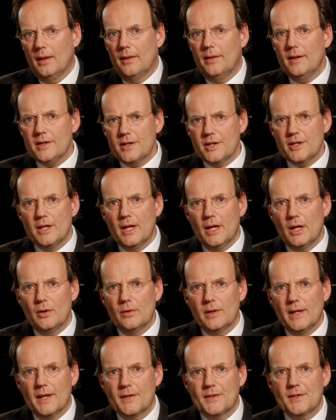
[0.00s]
This is
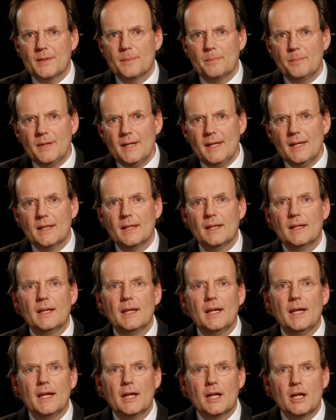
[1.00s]
known as speaking
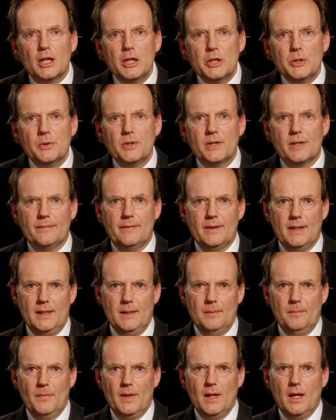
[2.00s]

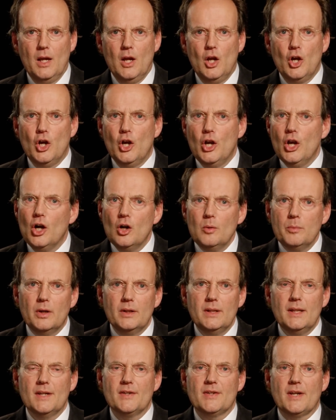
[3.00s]
inclusively.
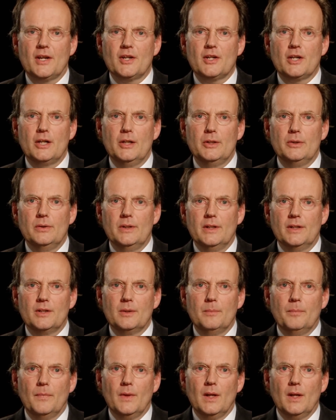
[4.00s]
Nobody is excluded.